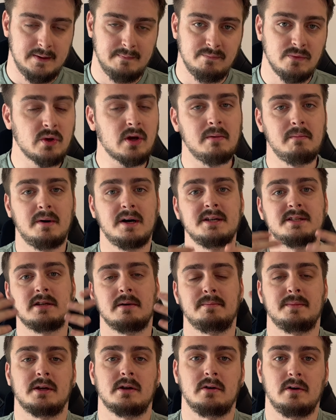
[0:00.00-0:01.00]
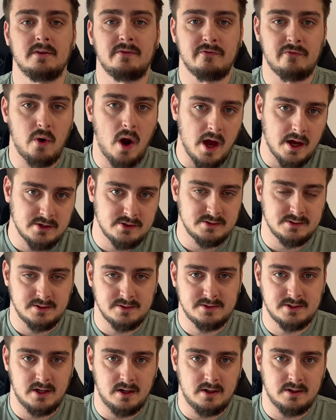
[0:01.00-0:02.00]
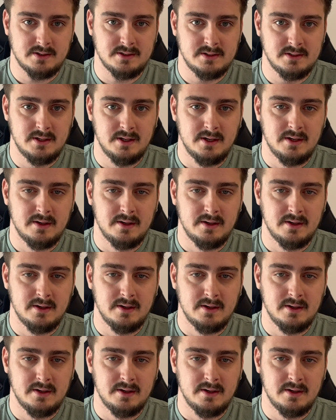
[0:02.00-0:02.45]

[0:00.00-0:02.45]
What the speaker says: You can buy something called fractional stocks.